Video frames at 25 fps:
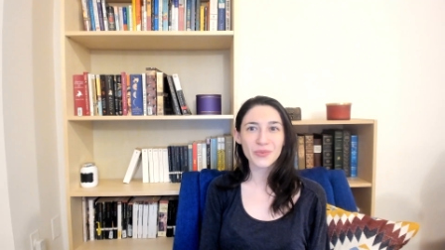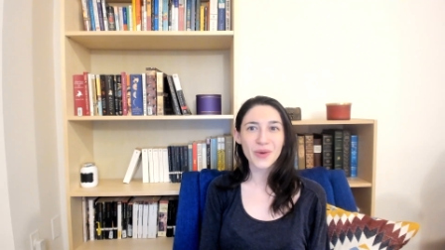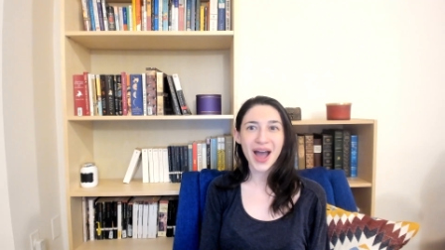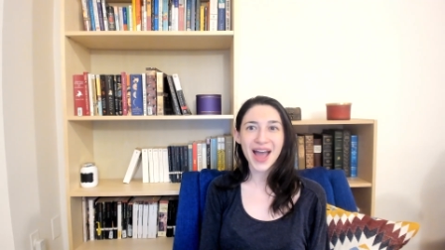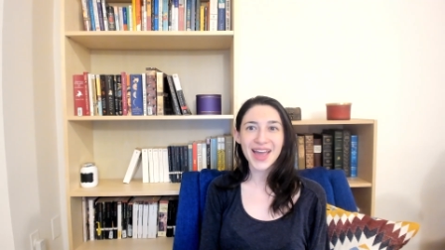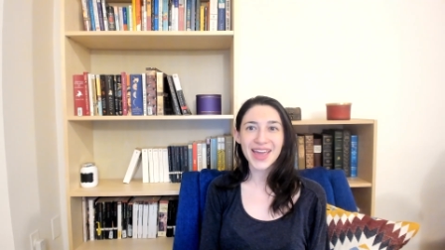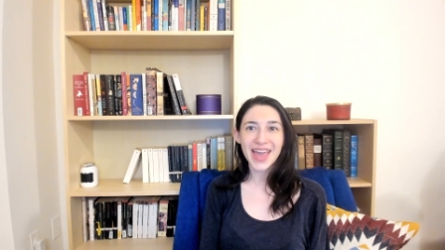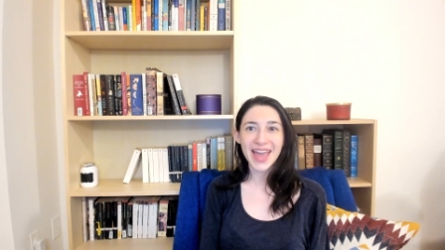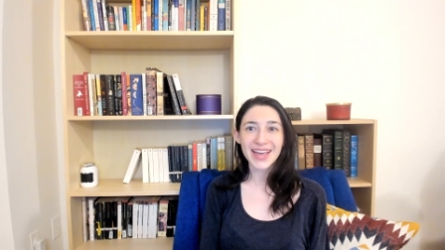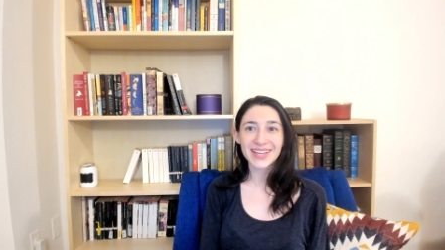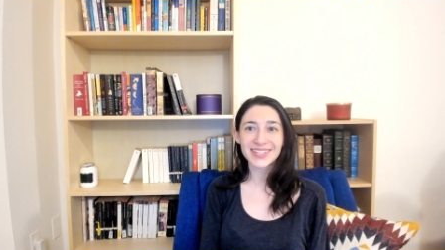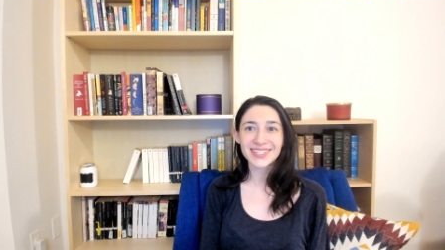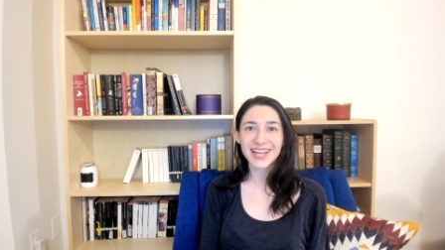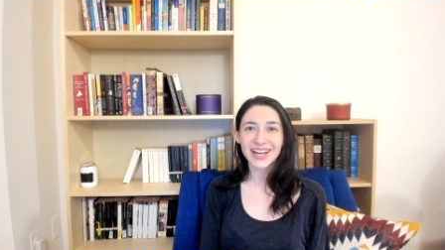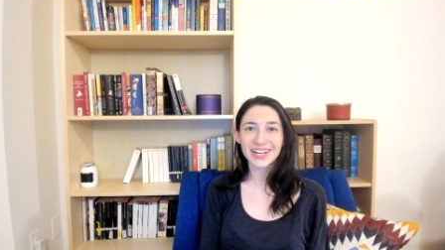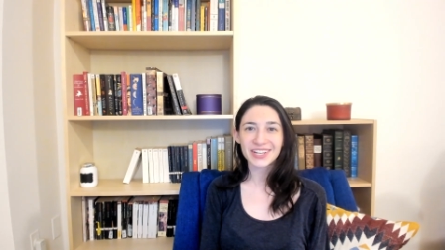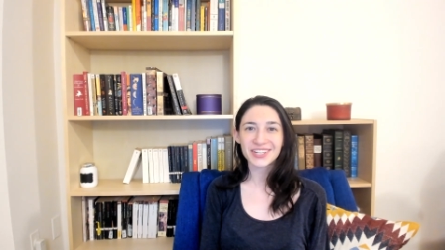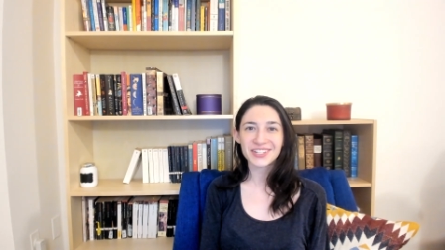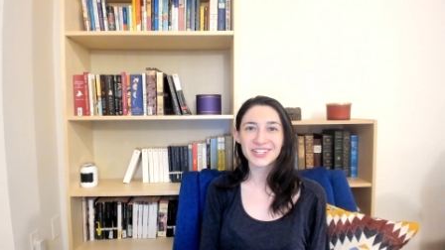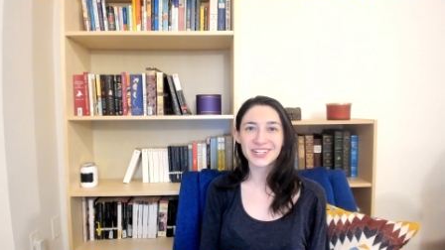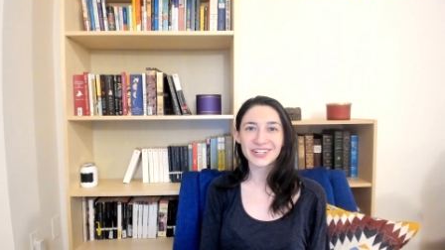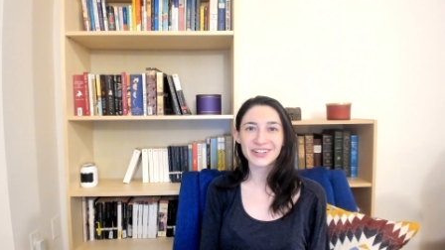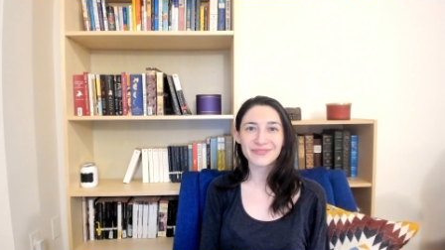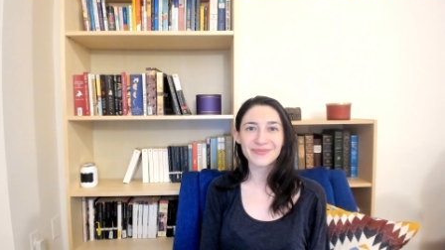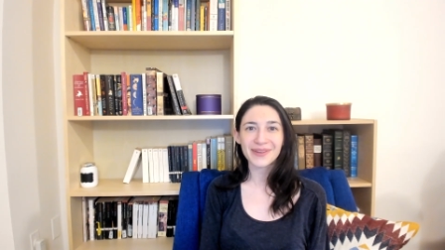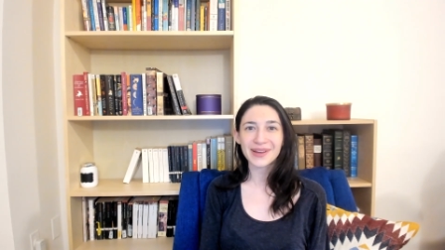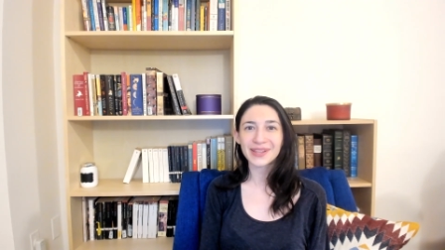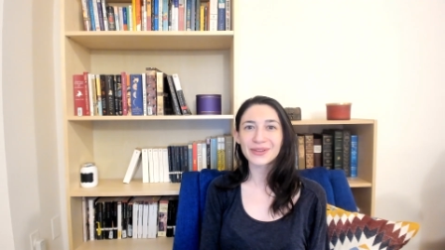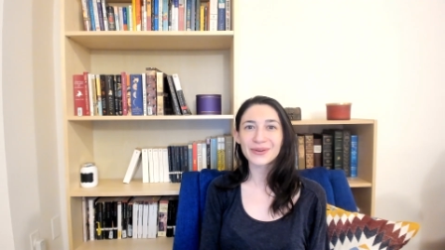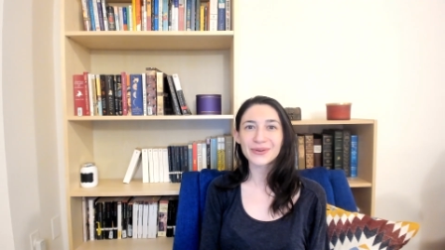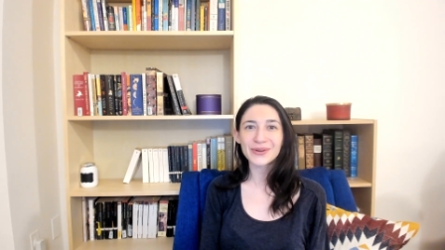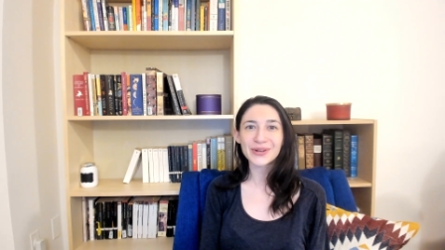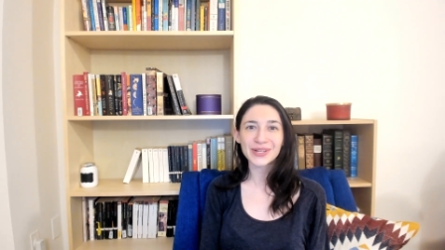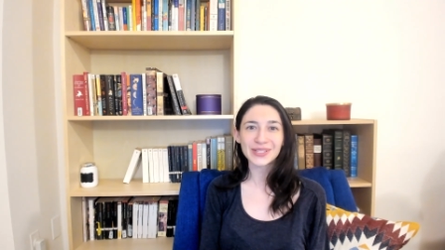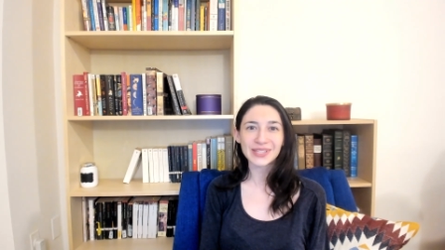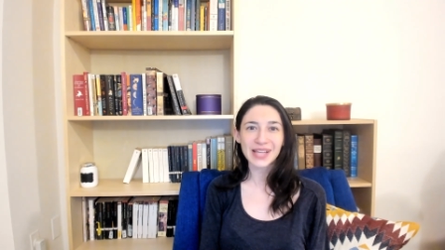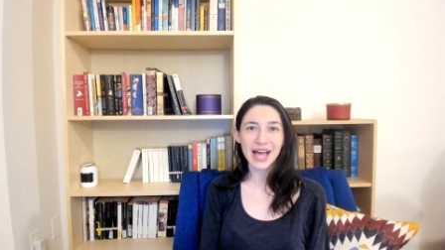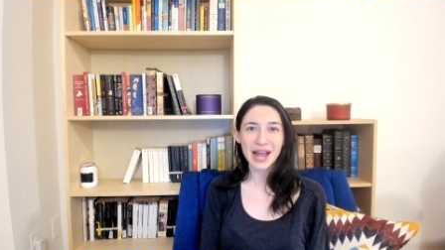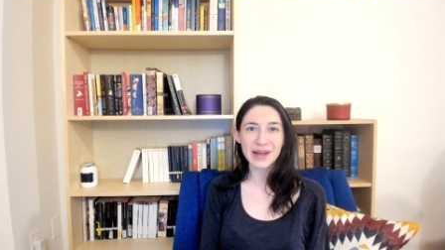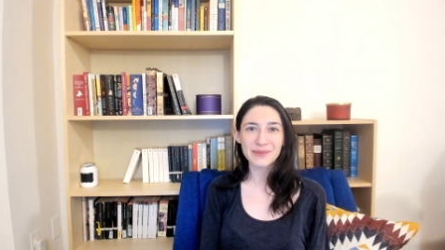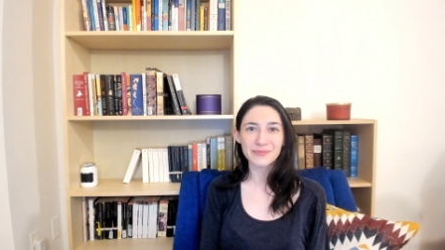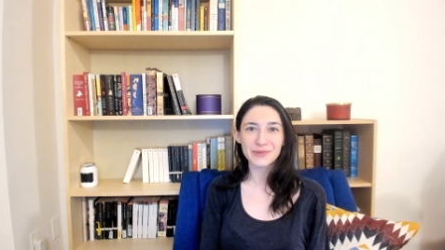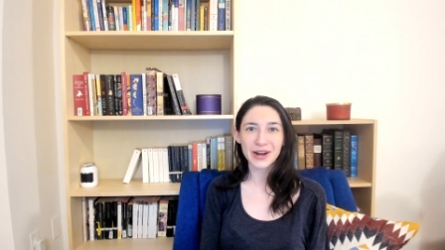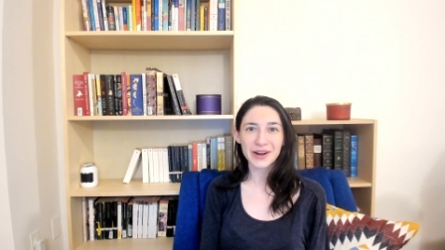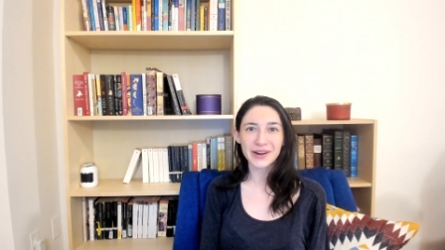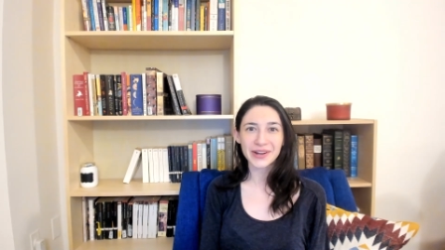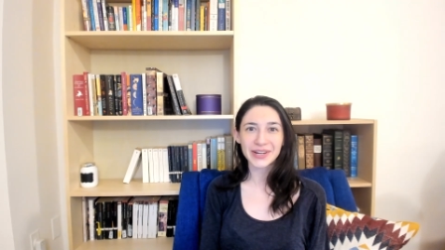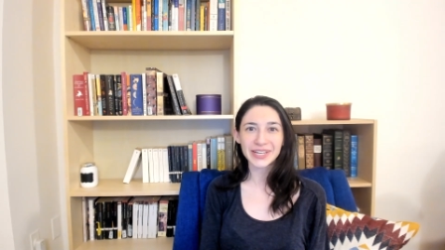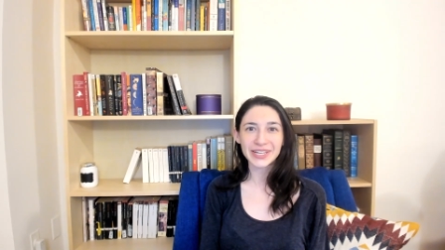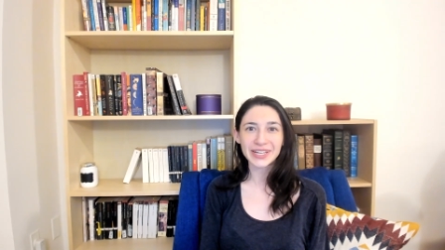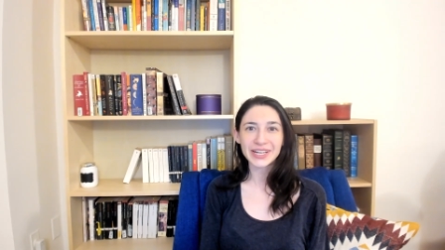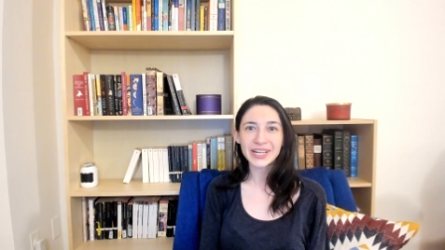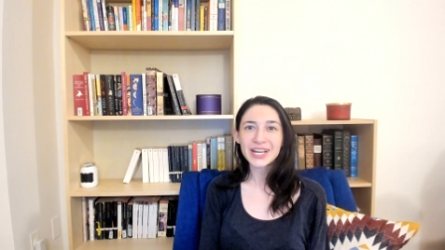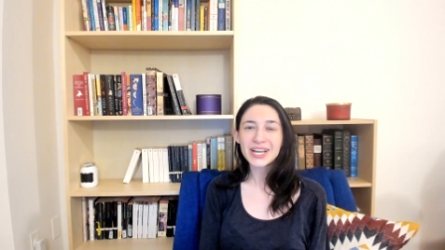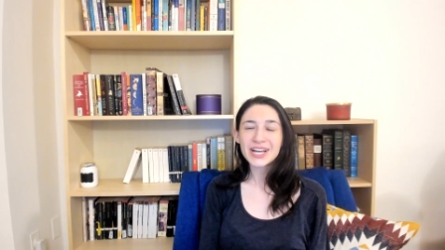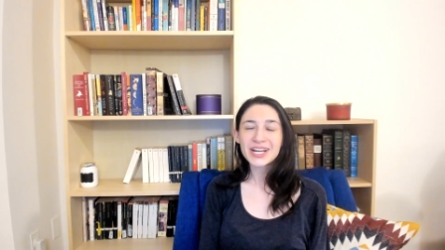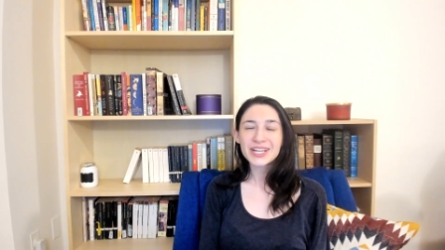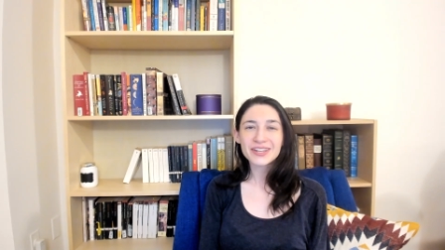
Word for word: YA section of my local library